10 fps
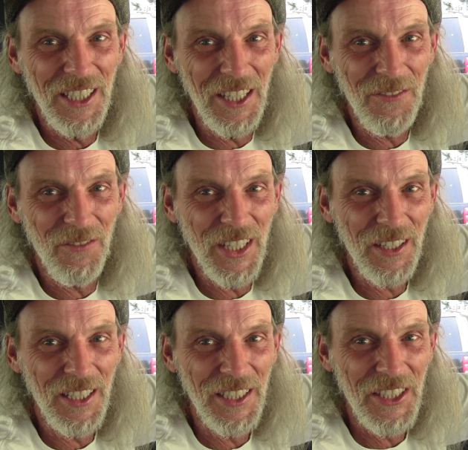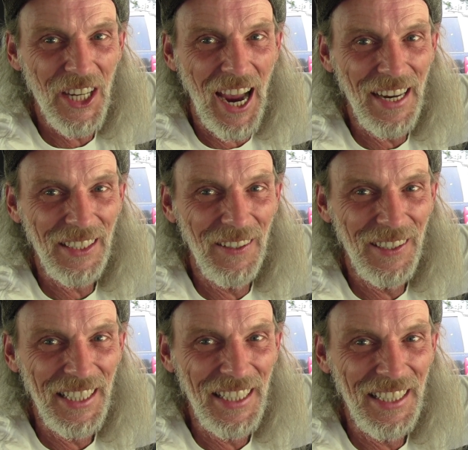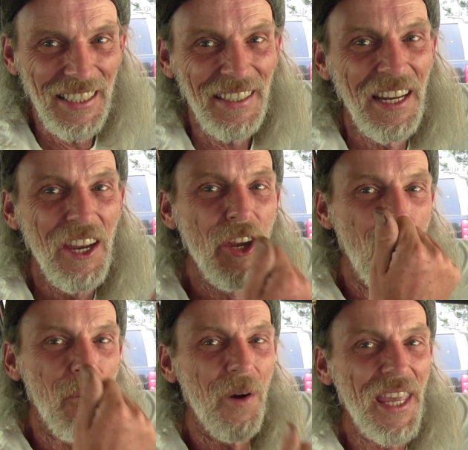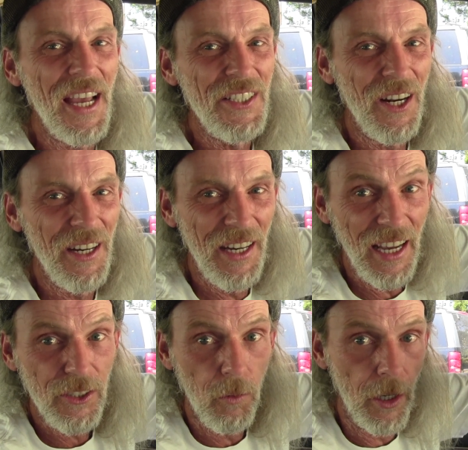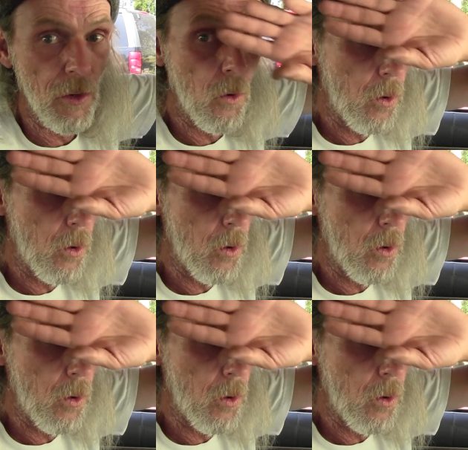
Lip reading: good feel-good shine going in here. We'll catch you on the next one.